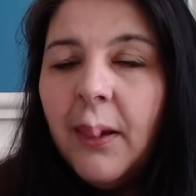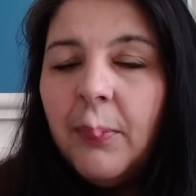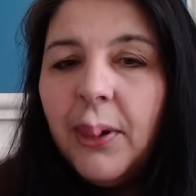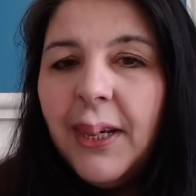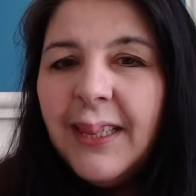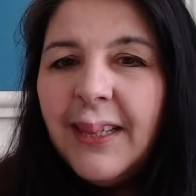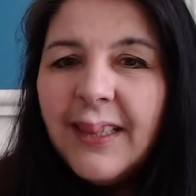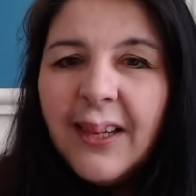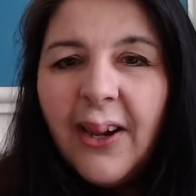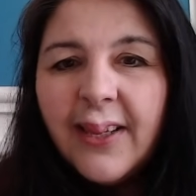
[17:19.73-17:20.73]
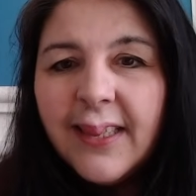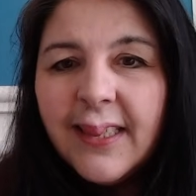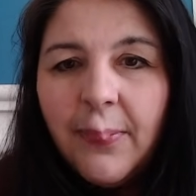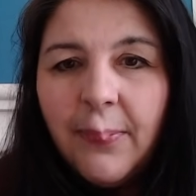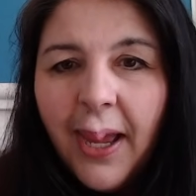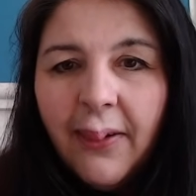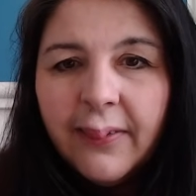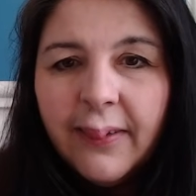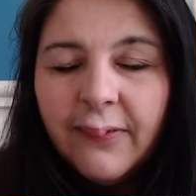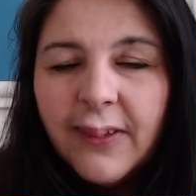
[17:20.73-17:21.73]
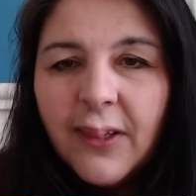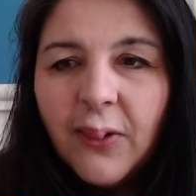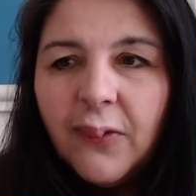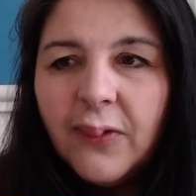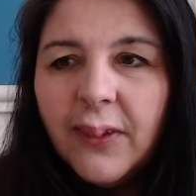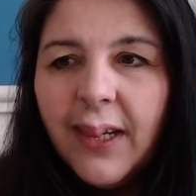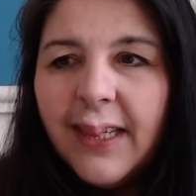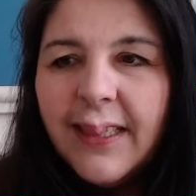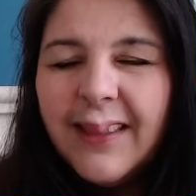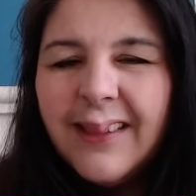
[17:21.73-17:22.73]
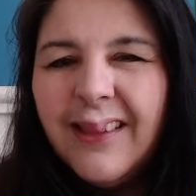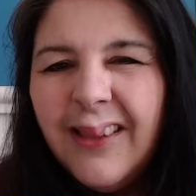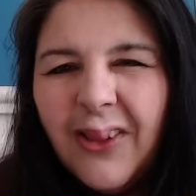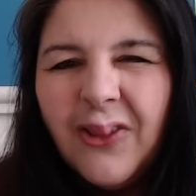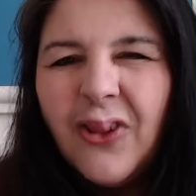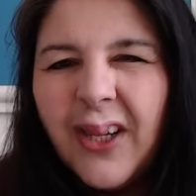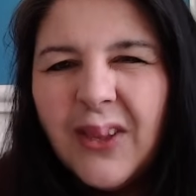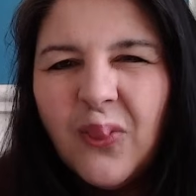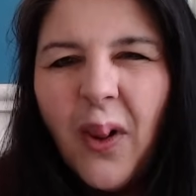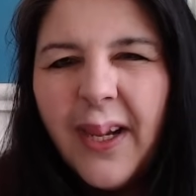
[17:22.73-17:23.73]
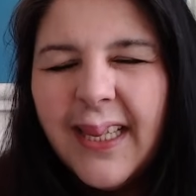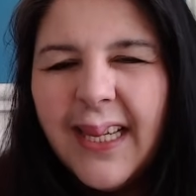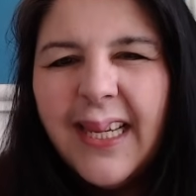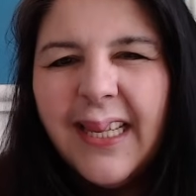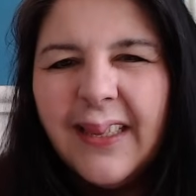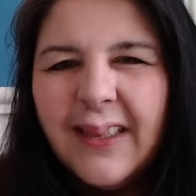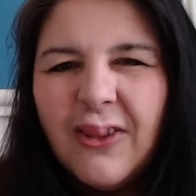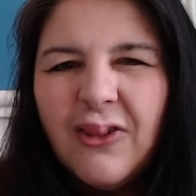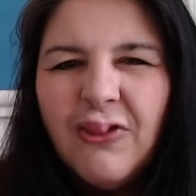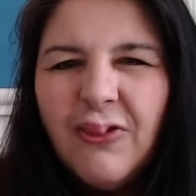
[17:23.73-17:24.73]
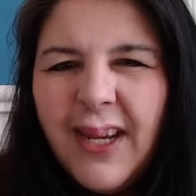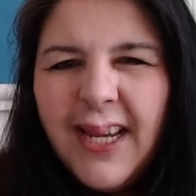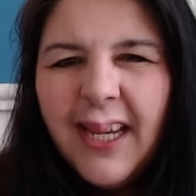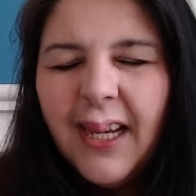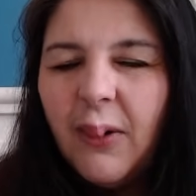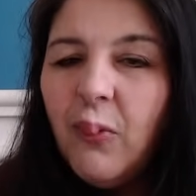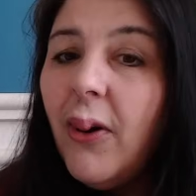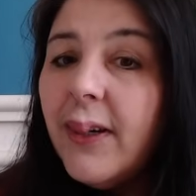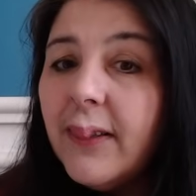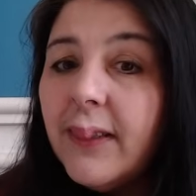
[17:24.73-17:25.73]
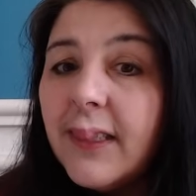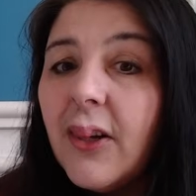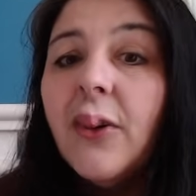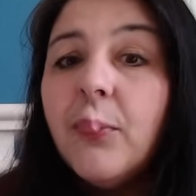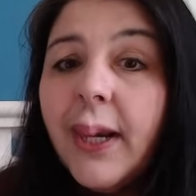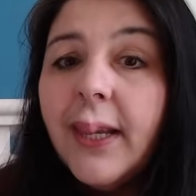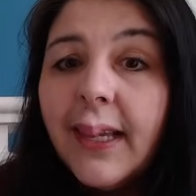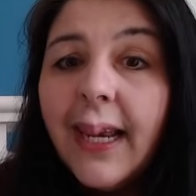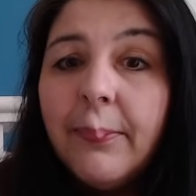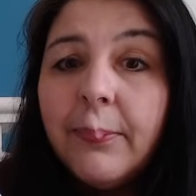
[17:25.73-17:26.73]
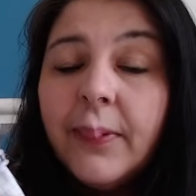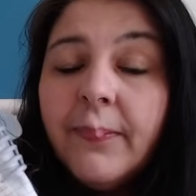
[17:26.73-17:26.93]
but it does kind of slip out every so often, and it's, you know, trying to wind it in, it's creaking. I'm worried it's going to break the clamp.